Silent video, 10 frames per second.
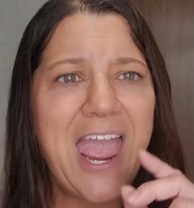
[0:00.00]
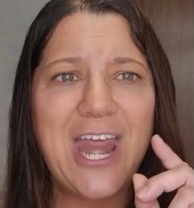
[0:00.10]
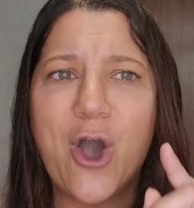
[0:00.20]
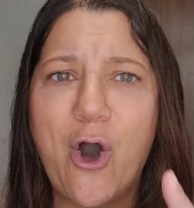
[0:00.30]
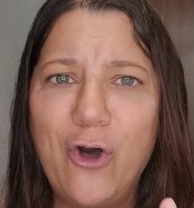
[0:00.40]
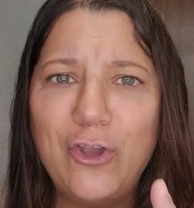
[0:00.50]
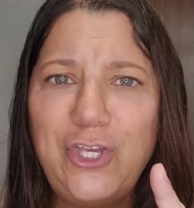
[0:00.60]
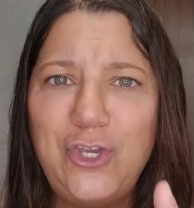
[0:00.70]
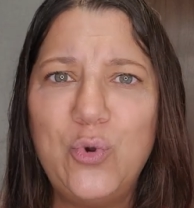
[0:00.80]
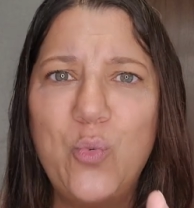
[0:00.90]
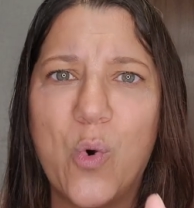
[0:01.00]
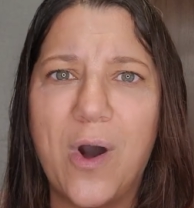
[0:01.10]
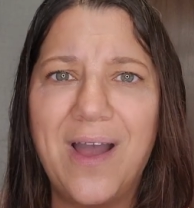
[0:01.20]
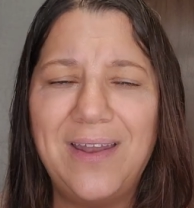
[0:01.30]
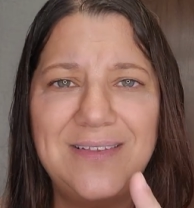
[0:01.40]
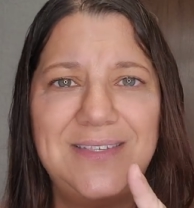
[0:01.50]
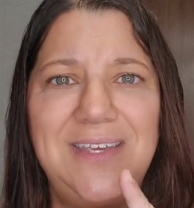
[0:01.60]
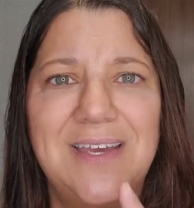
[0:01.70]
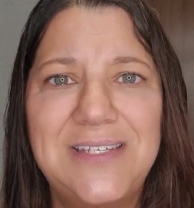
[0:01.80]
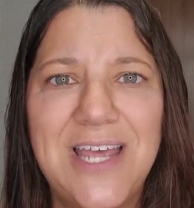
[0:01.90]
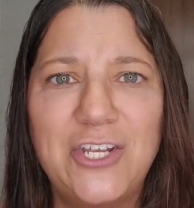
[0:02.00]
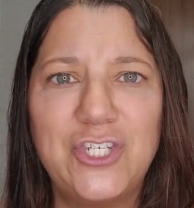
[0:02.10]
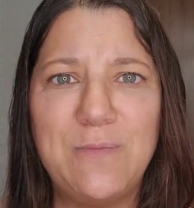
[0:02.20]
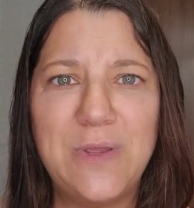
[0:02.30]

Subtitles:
and all you want is the attention